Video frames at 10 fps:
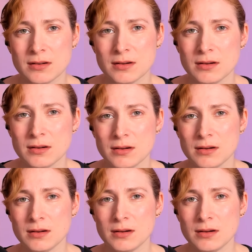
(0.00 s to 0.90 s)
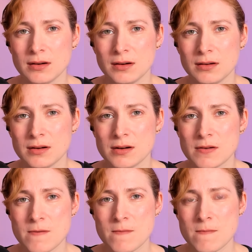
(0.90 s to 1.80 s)

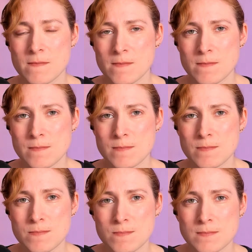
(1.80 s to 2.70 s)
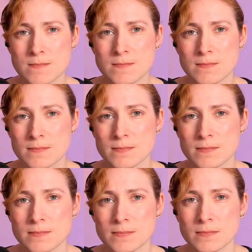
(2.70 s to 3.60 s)

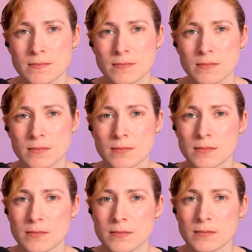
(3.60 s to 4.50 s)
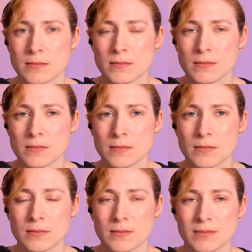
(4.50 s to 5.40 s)

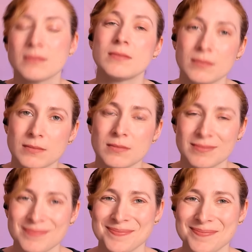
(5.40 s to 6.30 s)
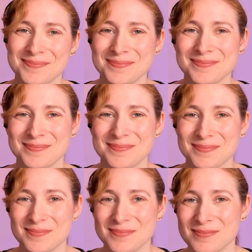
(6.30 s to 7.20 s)

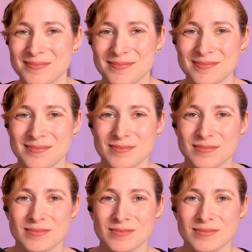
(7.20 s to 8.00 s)
[no speech]